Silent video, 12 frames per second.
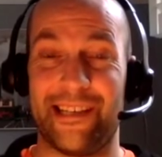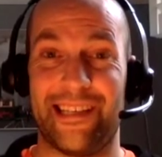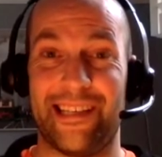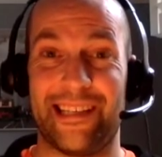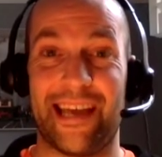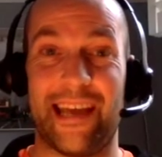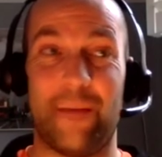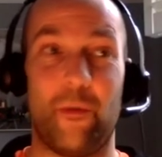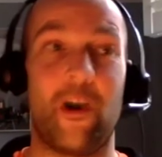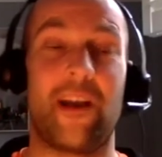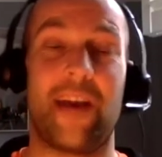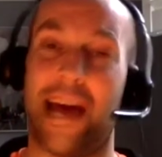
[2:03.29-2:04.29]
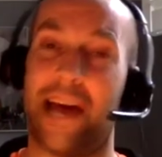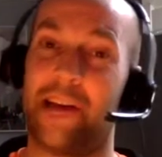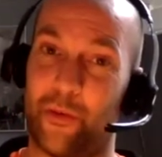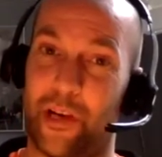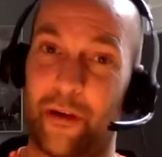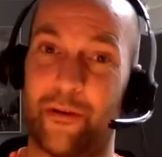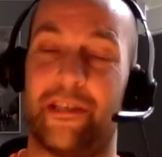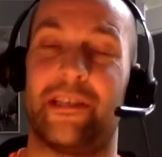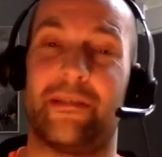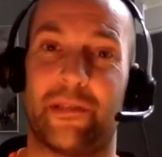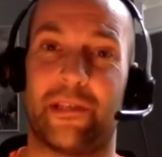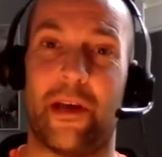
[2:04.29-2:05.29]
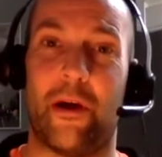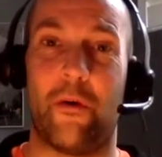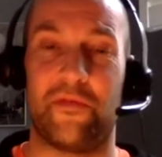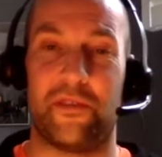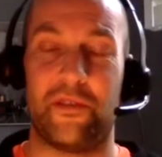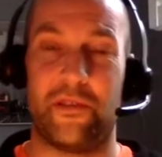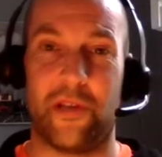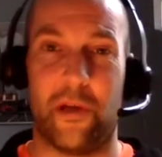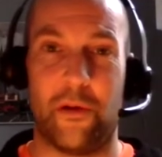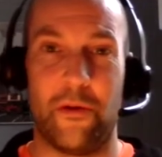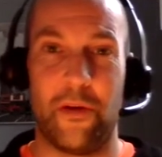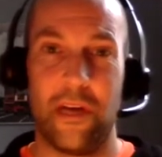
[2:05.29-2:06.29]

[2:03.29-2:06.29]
is they weren't actual coaches themselves, so